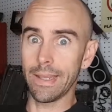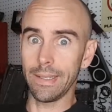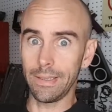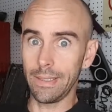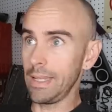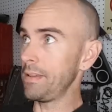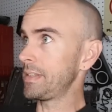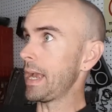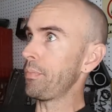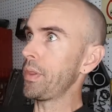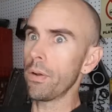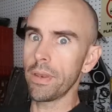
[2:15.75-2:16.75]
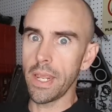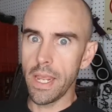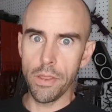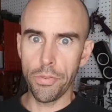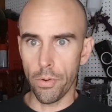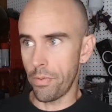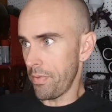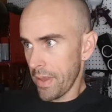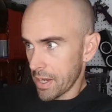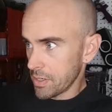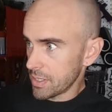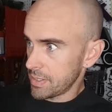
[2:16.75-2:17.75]
lives out there in the ether that they
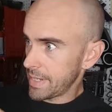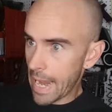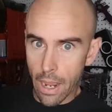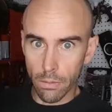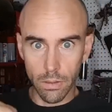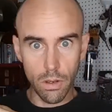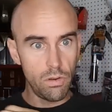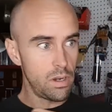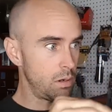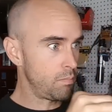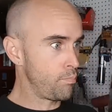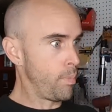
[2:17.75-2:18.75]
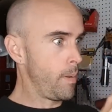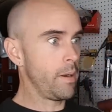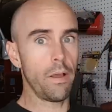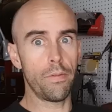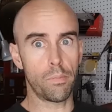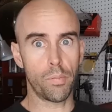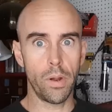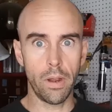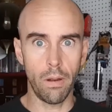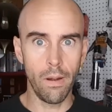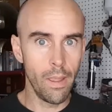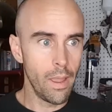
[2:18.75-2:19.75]
can just download and print on their
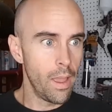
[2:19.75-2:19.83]
printer.